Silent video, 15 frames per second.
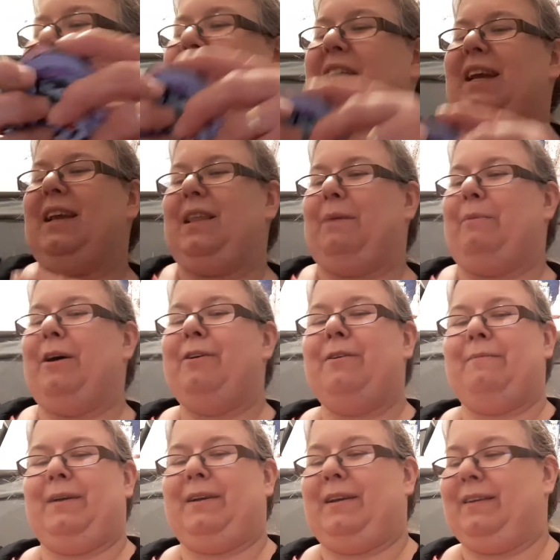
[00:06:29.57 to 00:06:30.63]
check them
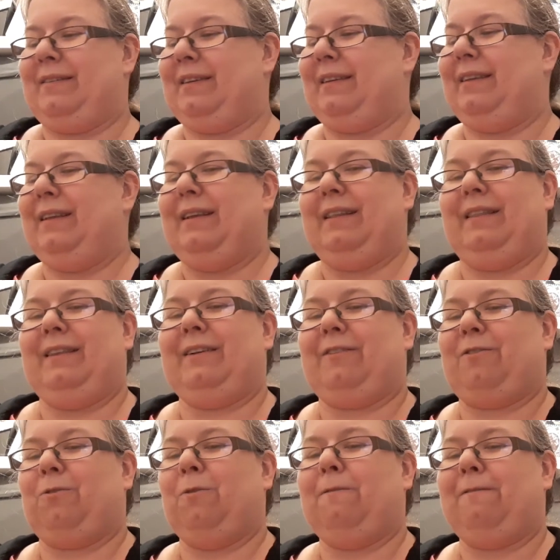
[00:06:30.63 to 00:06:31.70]
out, because they're
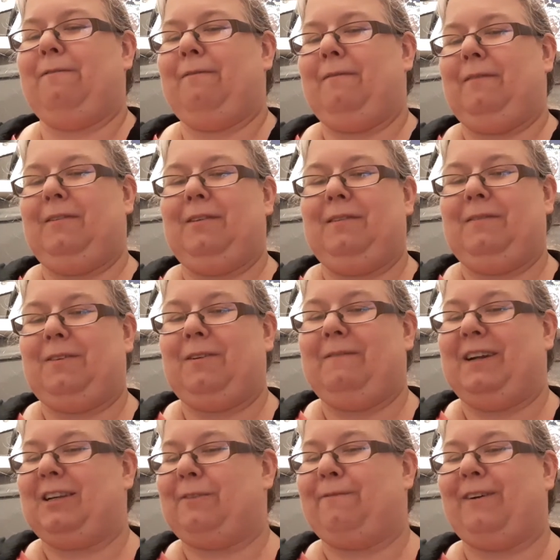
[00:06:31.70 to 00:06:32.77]
so
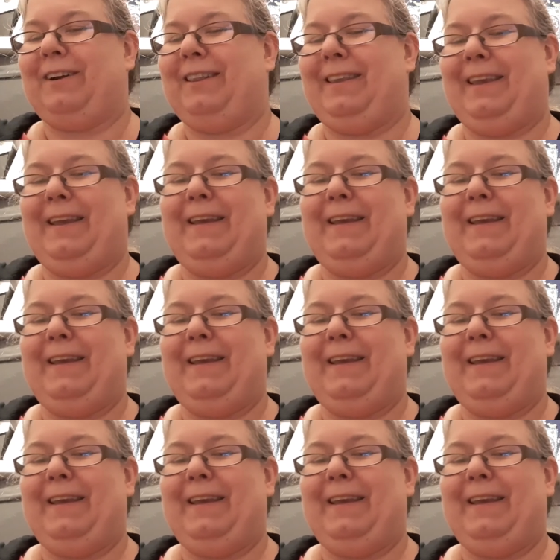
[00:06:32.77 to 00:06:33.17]
much fun.